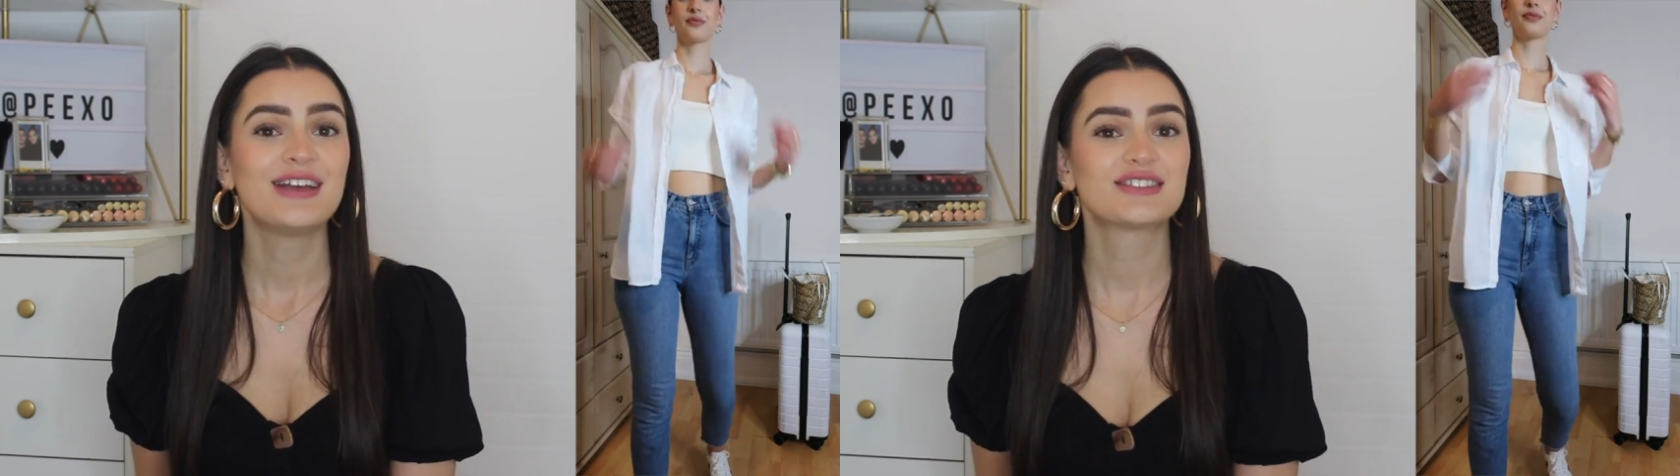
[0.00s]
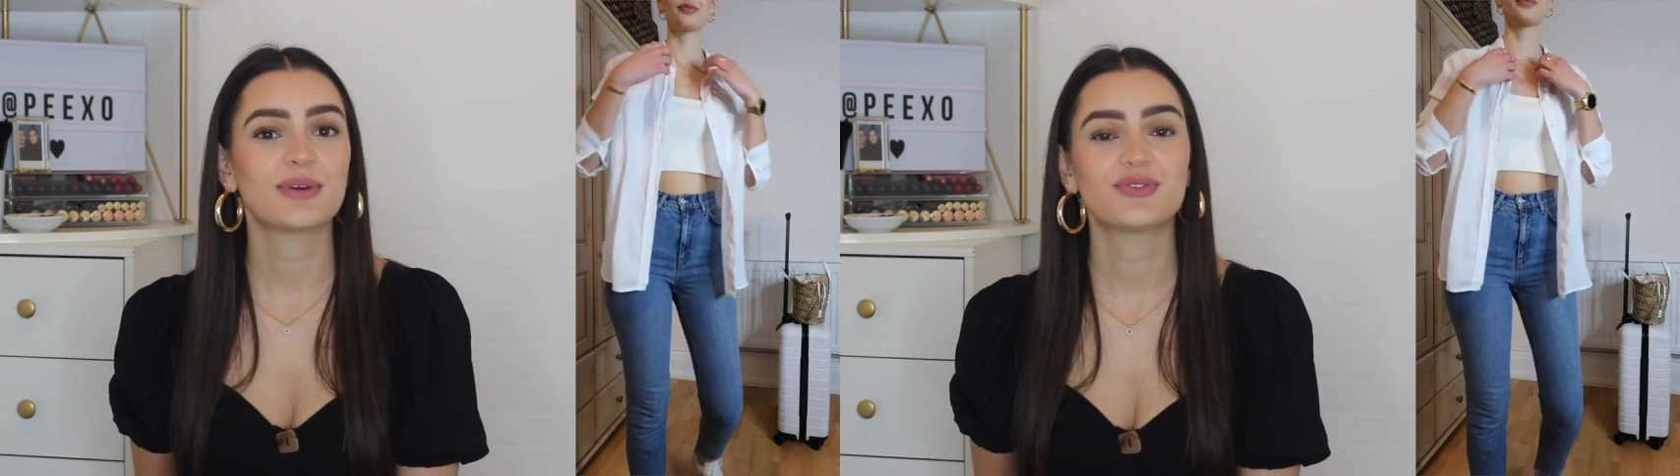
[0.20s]

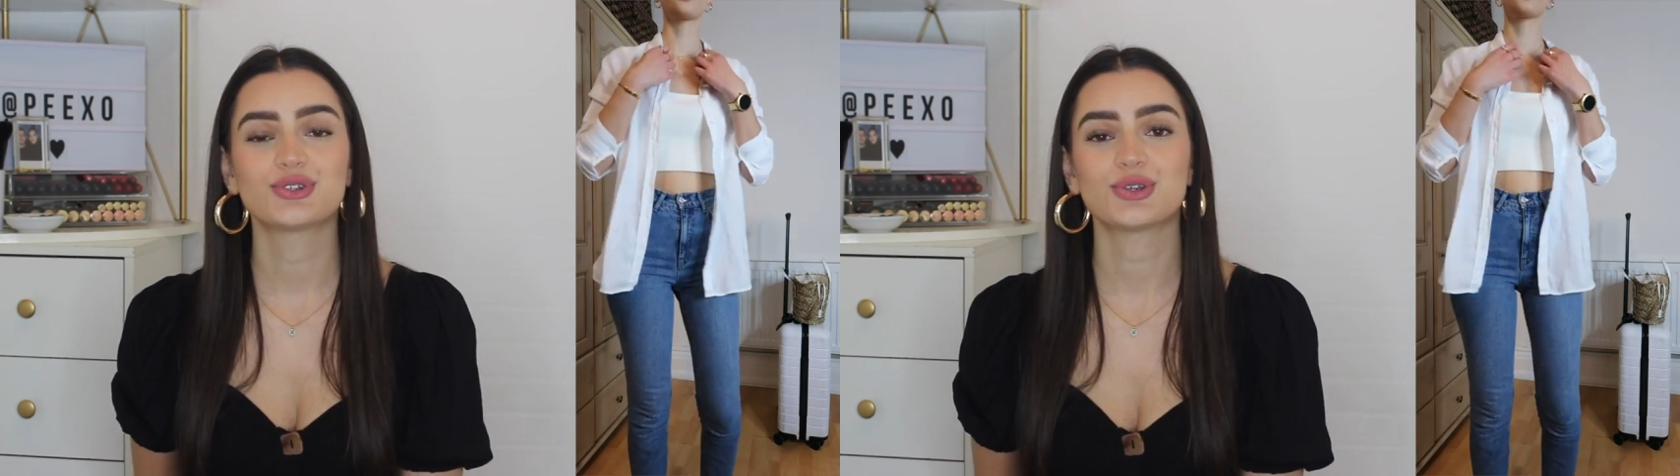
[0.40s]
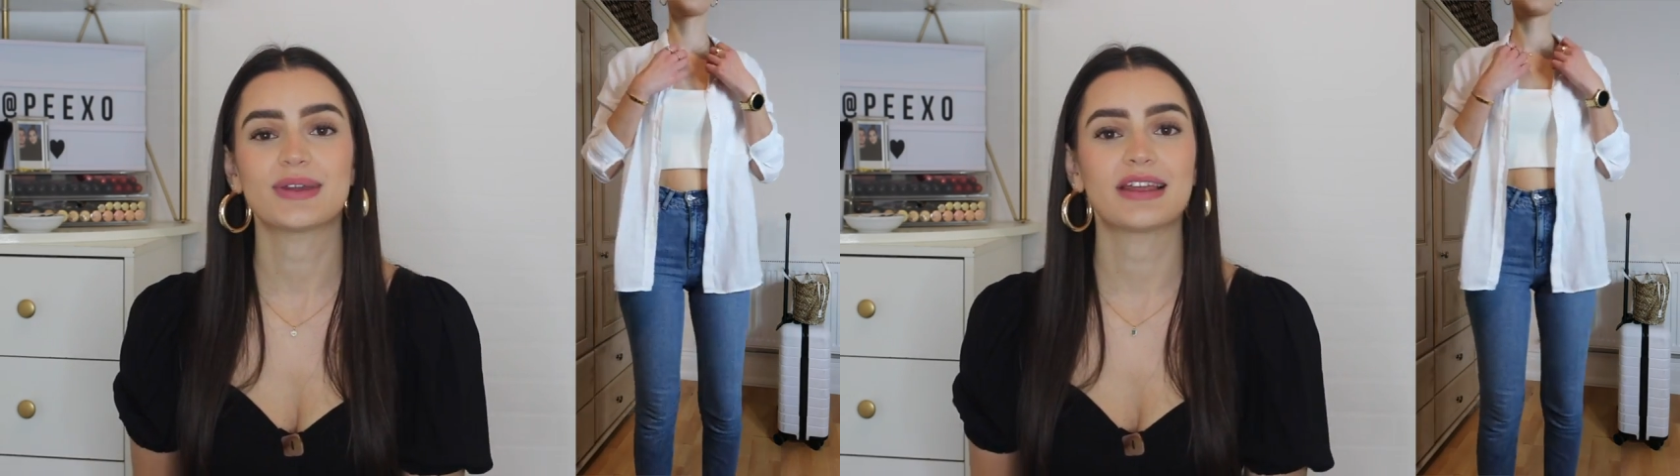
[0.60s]
So if you're
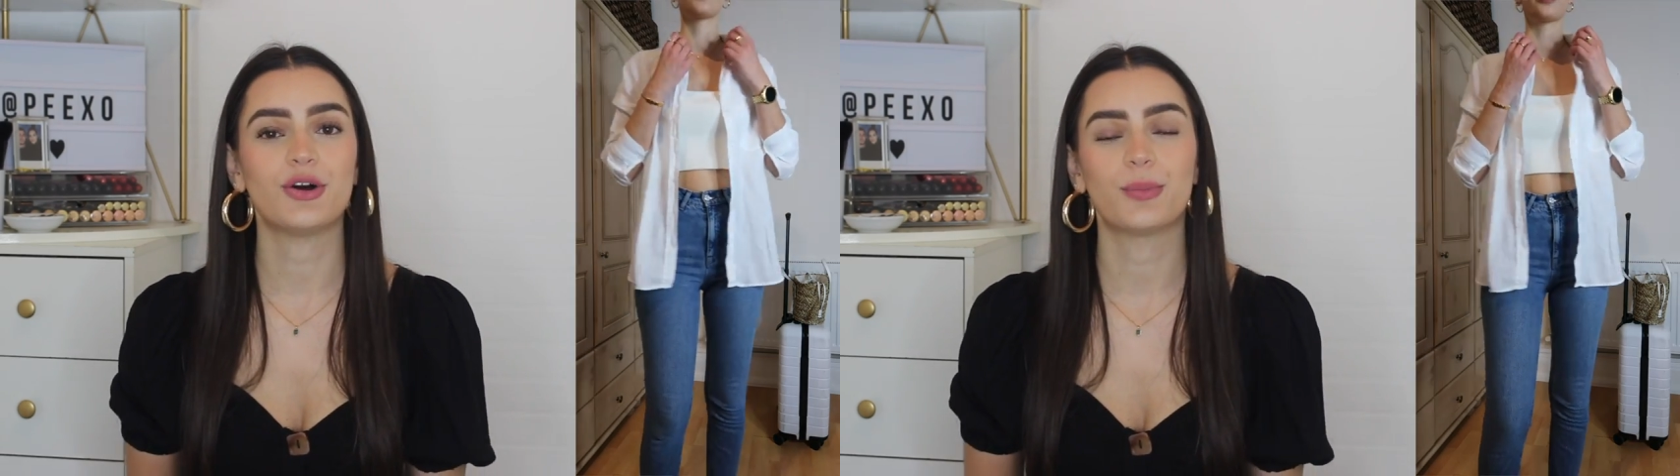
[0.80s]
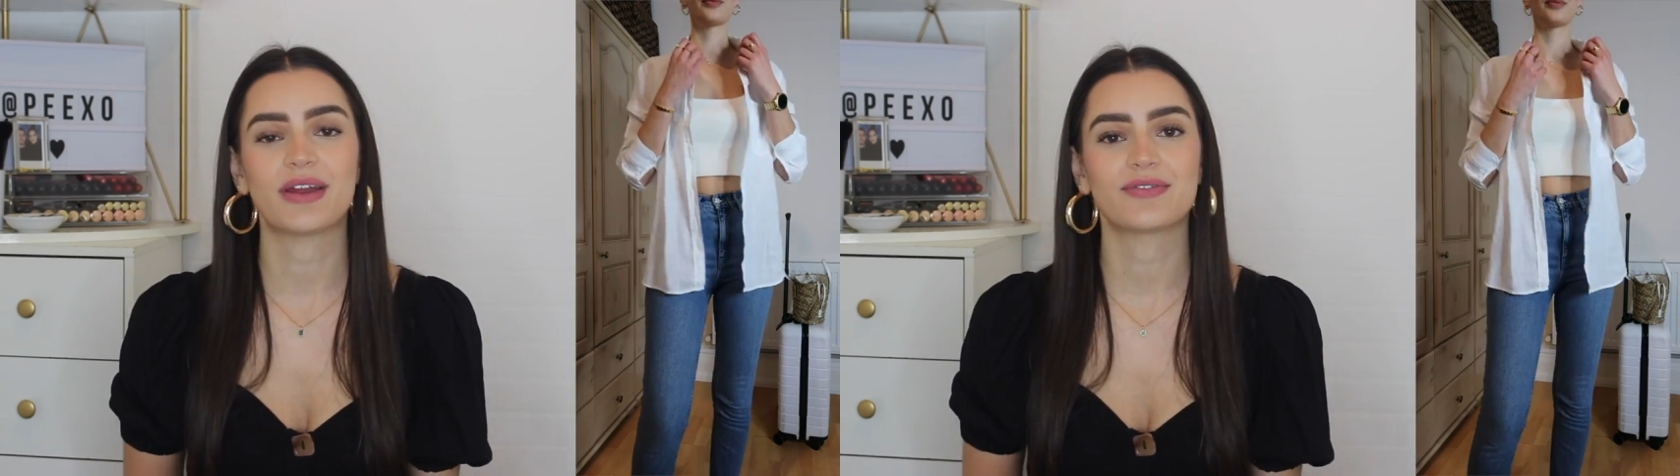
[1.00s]
doing a
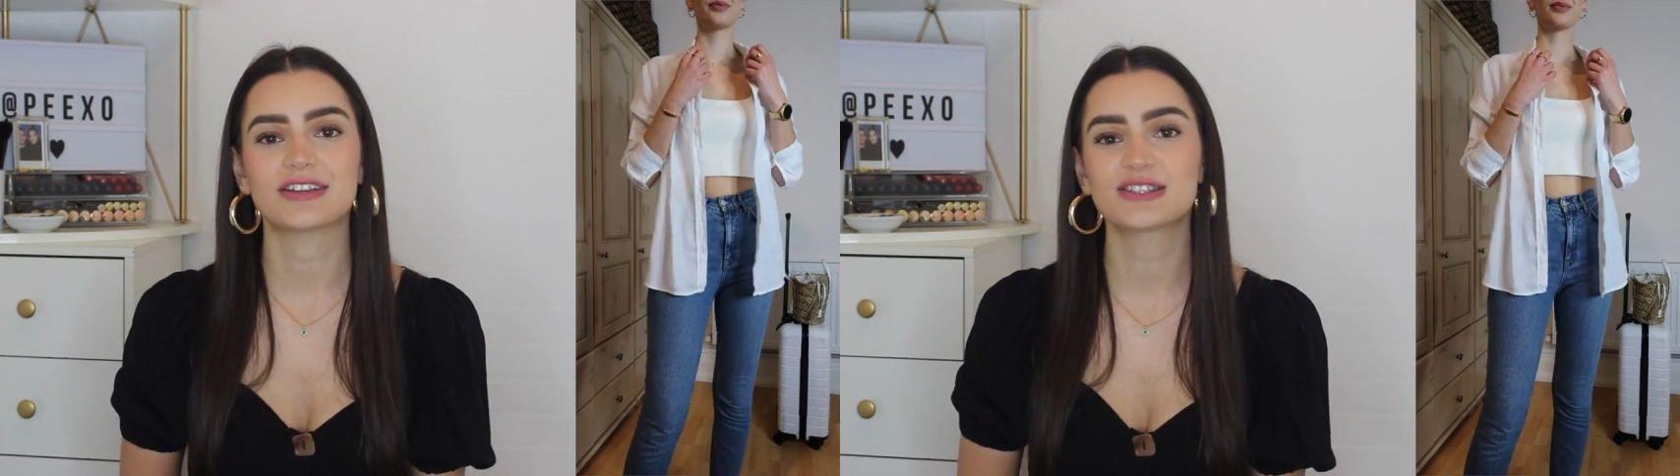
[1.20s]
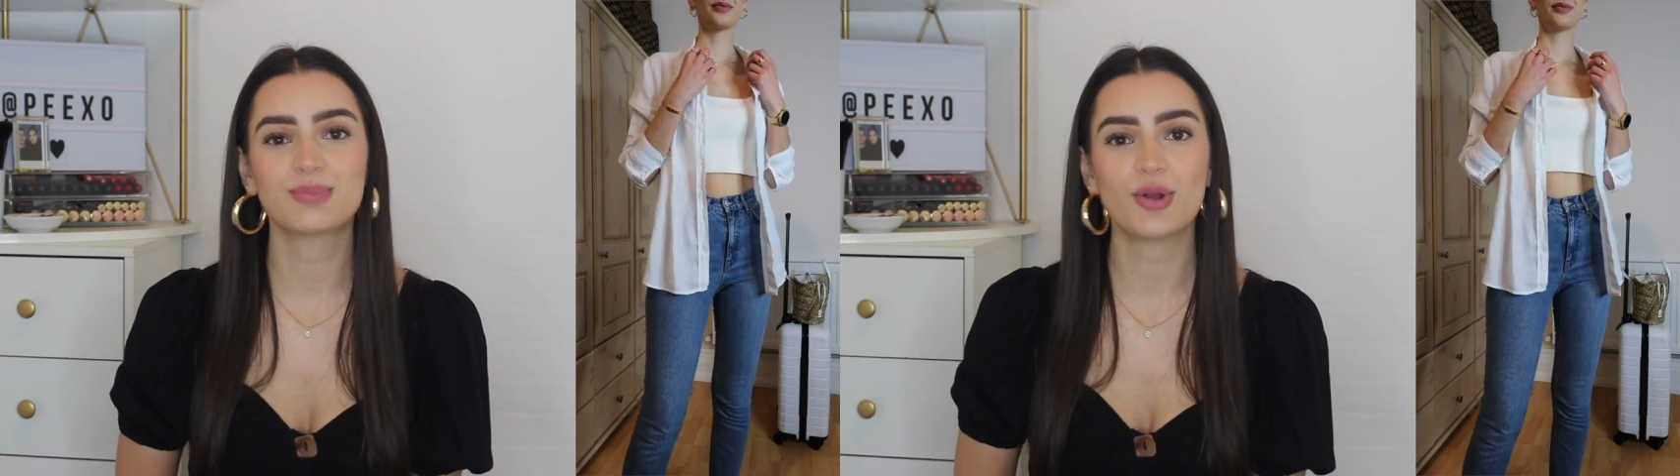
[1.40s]
little bit of
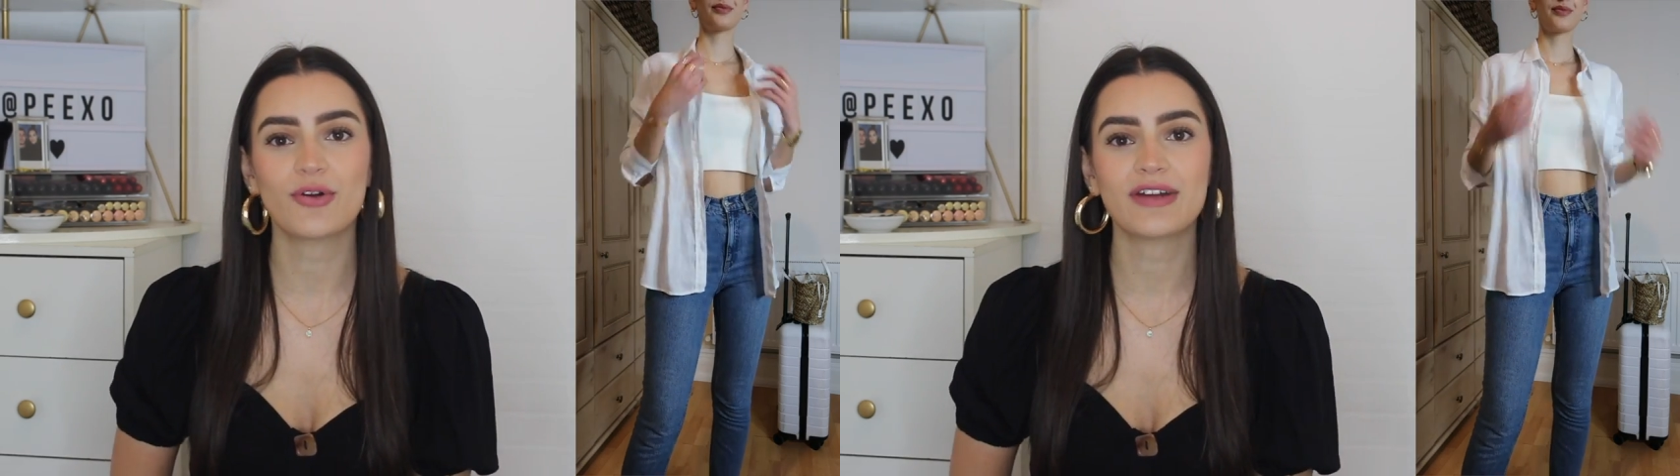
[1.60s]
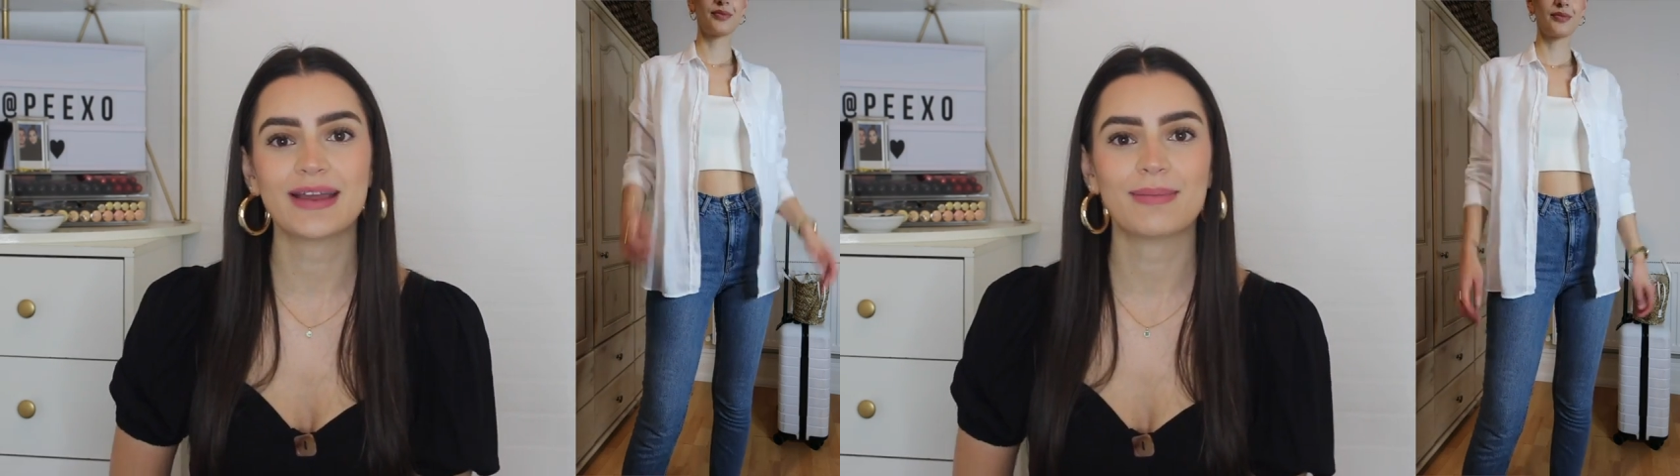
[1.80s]

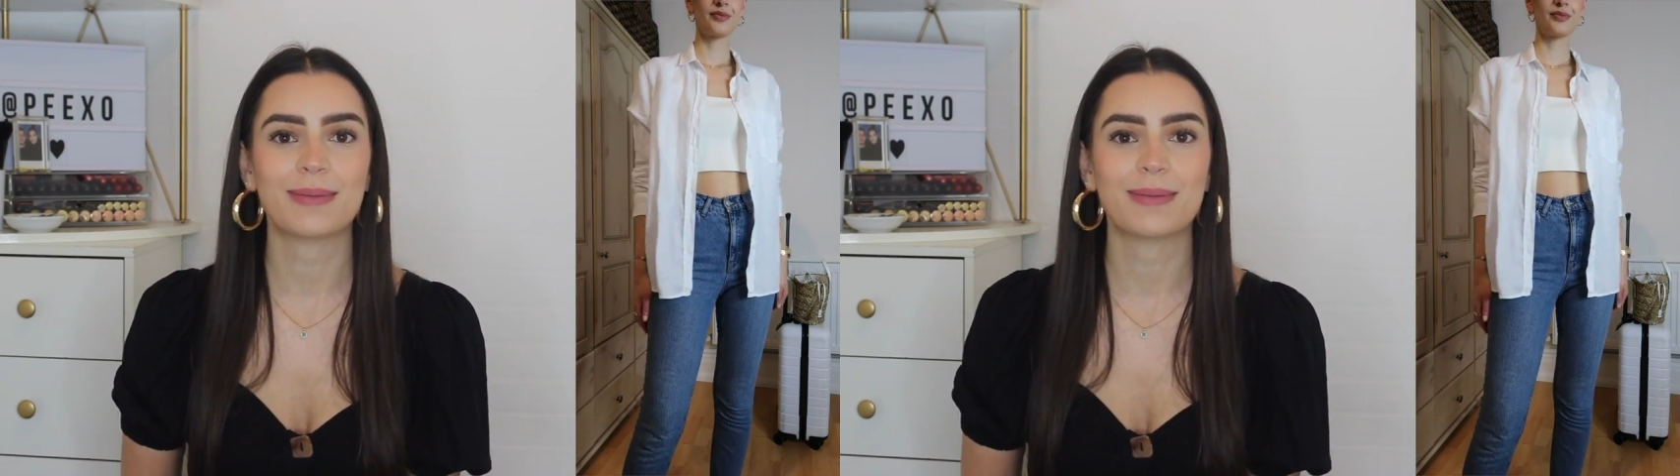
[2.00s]
exploring,